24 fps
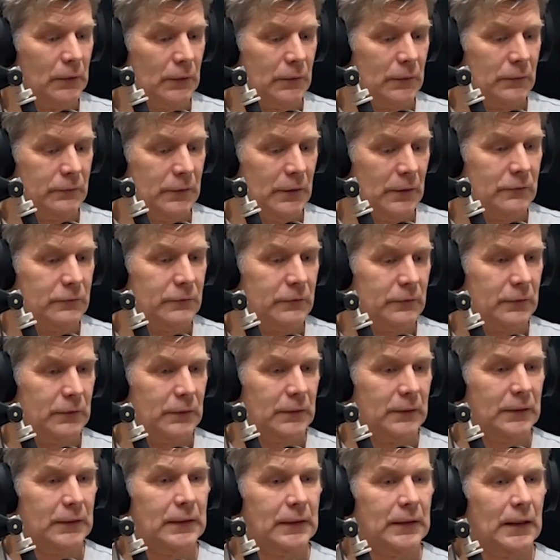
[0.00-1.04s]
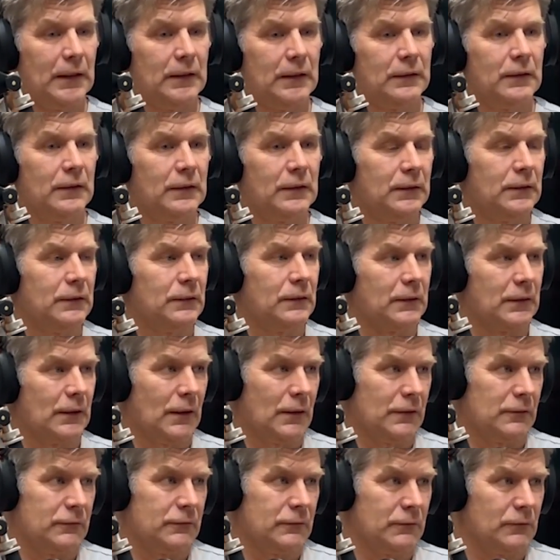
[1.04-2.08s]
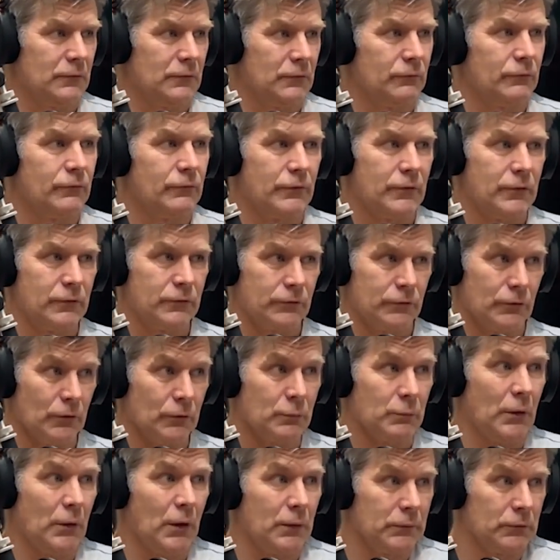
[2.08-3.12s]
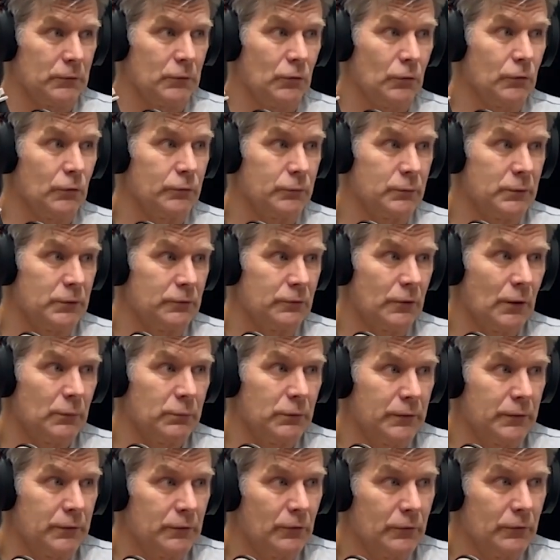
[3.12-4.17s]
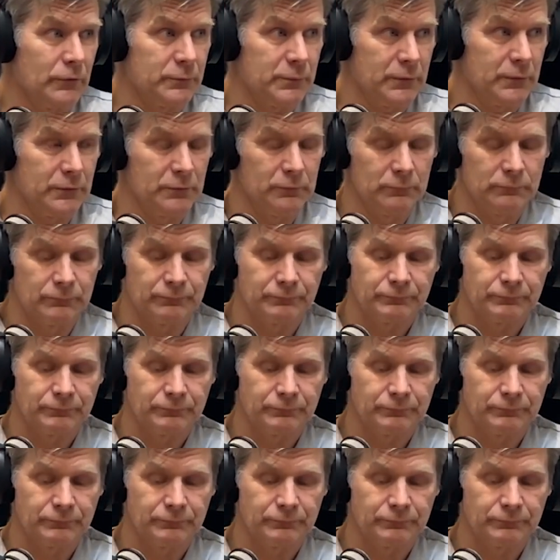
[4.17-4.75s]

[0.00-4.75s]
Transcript: essentially get an indication of this dog might cause me trouble in hospital.